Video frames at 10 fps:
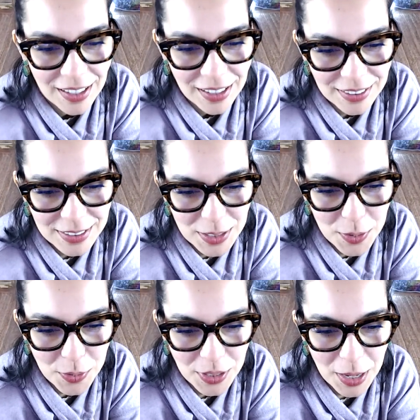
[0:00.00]
Uh,
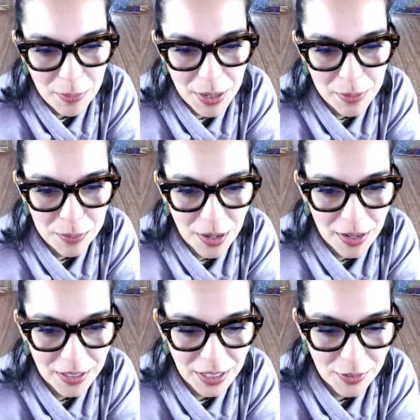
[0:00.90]
so yeah, my
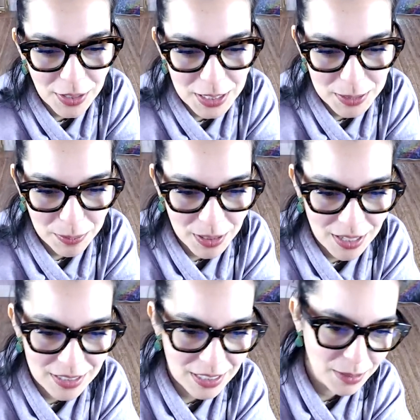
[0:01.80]
account is
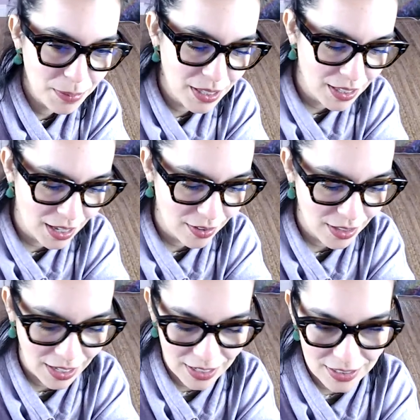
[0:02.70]
Plazi,
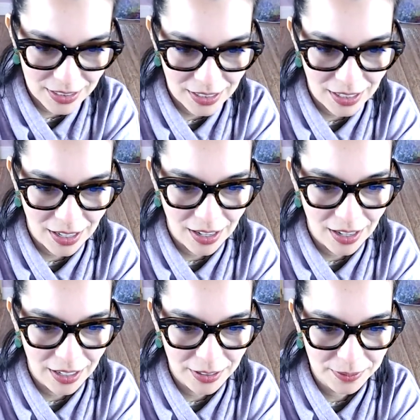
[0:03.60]
P-L-A-Z-I.